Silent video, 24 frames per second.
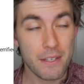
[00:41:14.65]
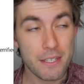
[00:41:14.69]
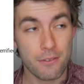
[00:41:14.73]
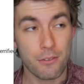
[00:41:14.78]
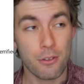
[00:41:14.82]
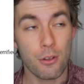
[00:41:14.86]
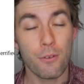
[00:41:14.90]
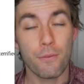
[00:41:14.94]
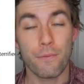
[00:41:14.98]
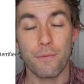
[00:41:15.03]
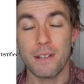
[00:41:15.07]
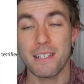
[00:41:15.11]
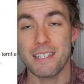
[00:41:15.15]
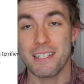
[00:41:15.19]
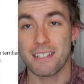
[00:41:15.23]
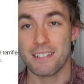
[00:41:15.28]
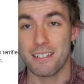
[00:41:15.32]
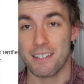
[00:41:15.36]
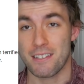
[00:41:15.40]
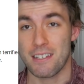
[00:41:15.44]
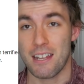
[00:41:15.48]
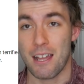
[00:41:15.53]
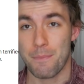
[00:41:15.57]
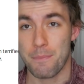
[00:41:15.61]
New physics
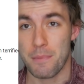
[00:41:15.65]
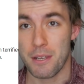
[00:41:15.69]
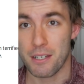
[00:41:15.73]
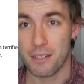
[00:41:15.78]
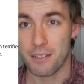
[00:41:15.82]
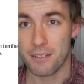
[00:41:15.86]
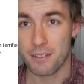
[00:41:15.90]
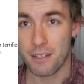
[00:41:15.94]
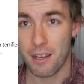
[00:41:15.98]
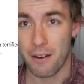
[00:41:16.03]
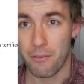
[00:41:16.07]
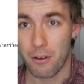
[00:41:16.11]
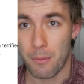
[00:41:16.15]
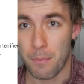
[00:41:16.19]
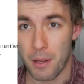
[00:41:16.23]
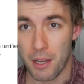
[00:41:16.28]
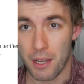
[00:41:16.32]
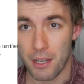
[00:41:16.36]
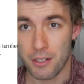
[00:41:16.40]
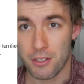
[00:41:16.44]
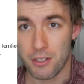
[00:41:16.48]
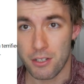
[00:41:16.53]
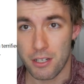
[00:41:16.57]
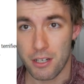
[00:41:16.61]
is not being discovered by
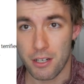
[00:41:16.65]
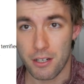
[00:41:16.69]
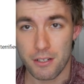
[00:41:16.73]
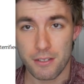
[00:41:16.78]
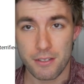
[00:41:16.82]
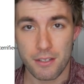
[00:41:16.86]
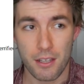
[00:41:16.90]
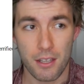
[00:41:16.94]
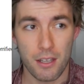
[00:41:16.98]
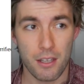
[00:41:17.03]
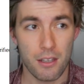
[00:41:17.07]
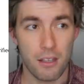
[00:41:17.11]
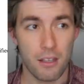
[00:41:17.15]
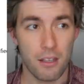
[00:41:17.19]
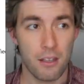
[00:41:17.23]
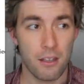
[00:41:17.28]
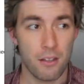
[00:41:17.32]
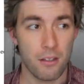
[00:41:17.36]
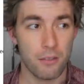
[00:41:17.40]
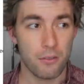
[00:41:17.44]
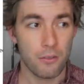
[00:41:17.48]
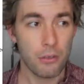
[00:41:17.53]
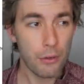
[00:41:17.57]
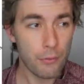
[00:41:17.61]
engineers.
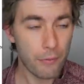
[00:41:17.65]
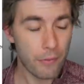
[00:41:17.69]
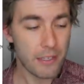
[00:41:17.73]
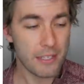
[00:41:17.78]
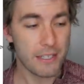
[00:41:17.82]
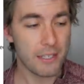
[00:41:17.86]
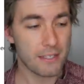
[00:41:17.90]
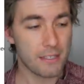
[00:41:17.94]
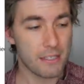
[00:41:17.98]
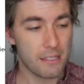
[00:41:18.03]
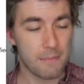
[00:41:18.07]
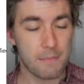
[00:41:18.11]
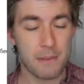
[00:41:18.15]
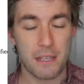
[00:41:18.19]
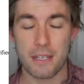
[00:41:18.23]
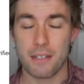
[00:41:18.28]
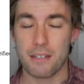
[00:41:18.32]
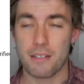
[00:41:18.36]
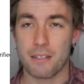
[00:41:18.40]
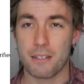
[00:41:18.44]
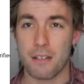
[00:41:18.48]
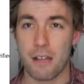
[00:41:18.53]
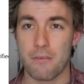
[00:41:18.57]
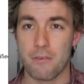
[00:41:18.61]
New physics is being
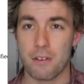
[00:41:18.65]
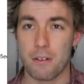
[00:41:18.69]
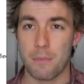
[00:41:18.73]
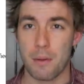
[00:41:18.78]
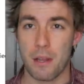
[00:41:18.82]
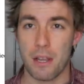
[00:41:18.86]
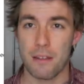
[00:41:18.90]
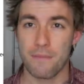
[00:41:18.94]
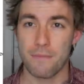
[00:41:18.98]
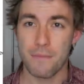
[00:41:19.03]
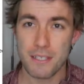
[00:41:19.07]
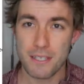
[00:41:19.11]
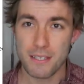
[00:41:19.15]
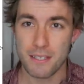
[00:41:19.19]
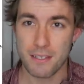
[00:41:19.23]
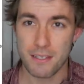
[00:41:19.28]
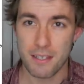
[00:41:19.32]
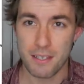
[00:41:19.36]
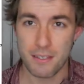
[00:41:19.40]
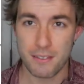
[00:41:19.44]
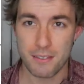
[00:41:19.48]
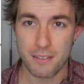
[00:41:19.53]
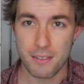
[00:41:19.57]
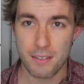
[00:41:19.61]
discovered by
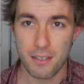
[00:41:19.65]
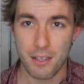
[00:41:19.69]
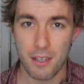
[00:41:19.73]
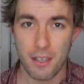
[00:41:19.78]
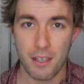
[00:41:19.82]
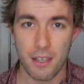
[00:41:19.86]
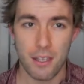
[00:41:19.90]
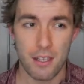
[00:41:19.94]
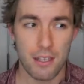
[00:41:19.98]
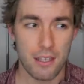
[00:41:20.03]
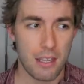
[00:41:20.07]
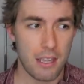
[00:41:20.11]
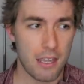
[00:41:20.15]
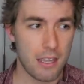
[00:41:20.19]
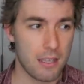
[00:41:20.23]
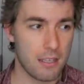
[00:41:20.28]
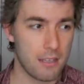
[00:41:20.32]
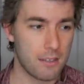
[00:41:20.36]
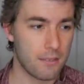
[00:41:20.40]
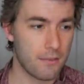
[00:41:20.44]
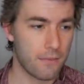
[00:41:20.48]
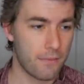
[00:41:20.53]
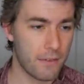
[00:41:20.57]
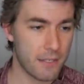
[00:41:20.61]
physicists.
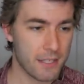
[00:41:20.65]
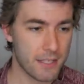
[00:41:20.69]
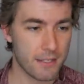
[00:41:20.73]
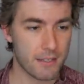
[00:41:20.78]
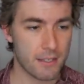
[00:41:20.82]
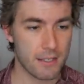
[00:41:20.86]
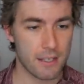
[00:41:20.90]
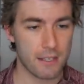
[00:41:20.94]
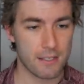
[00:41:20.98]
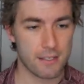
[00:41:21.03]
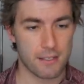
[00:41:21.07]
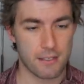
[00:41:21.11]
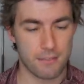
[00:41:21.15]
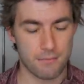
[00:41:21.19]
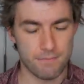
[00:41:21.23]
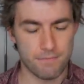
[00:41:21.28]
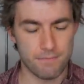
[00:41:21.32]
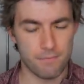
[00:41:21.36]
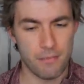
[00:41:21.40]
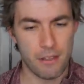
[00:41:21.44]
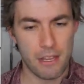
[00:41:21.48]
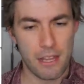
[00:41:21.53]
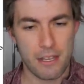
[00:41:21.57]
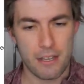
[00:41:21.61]
And physicists
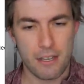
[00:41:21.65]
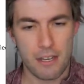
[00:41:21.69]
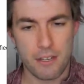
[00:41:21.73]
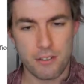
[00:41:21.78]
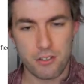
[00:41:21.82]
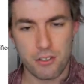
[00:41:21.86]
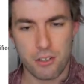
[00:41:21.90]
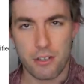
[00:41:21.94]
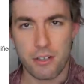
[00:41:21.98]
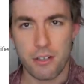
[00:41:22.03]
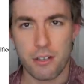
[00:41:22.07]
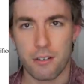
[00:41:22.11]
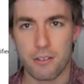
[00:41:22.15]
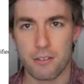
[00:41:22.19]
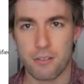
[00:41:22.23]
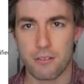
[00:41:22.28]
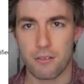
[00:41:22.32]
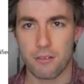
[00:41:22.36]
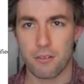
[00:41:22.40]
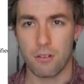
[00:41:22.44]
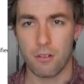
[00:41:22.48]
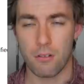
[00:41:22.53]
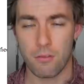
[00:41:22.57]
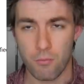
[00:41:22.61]
and
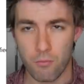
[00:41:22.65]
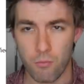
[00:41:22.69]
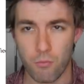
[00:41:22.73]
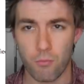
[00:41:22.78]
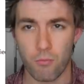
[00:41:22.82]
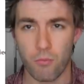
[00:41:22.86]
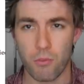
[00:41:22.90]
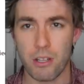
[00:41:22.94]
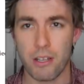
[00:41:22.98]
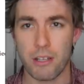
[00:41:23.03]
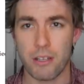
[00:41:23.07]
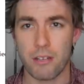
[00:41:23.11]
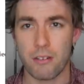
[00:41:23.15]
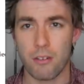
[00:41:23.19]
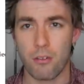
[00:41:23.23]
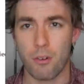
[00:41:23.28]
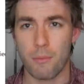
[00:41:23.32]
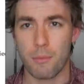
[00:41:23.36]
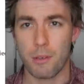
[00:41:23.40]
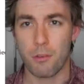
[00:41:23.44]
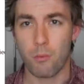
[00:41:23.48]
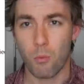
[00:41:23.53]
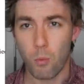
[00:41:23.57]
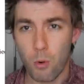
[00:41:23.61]
engineers really
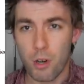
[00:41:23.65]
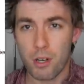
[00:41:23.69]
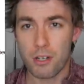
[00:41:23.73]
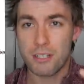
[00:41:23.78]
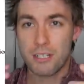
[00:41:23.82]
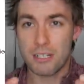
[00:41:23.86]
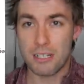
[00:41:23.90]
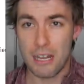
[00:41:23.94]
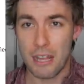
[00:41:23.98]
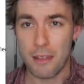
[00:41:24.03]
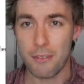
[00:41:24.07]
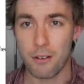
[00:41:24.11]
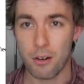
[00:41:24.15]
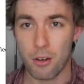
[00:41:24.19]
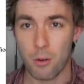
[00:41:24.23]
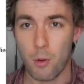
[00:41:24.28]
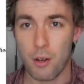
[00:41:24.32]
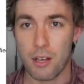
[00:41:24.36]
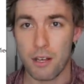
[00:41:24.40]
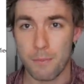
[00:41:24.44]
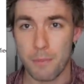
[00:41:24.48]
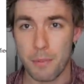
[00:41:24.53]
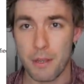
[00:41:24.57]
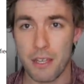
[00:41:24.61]
normally work together
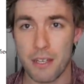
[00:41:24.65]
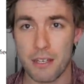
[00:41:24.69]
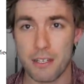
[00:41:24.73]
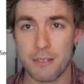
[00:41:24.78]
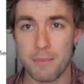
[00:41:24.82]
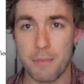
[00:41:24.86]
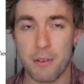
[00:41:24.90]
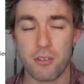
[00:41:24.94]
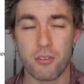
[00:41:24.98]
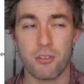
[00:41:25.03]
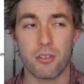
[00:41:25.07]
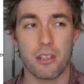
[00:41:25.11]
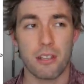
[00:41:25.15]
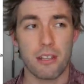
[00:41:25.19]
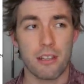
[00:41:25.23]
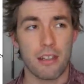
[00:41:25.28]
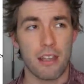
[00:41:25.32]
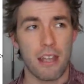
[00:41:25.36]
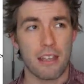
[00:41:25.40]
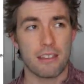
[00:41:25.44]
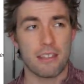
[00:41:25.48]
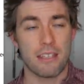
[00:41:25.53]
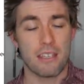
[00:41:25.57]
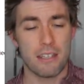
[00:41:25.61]
quite a bit, especially
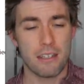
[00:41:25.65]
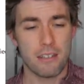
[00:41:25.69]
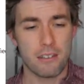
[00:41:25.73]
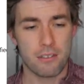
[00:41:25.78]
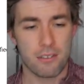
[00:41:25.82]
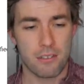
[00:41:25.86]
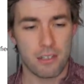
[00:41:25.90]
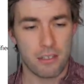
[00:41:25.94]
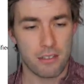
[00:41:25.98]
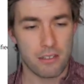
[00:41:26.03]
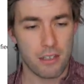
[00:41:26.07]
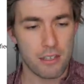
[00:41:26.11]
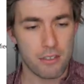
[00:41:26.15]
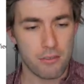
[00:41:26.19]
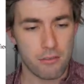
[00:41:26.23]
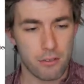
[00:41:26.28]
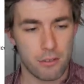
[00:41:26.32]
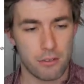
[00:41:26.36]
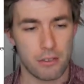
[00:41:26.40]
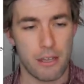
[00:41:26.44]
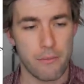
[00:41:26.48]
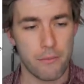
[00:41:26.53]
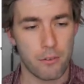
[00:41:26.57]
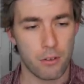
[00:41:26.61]
at the
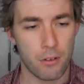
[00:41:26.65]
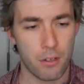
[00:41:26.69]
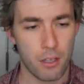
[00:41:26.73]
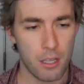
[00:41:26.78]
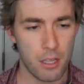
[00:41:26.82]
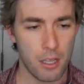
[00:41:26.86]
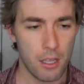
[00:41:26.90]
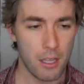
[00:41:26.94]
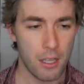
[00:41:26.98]
industrial level.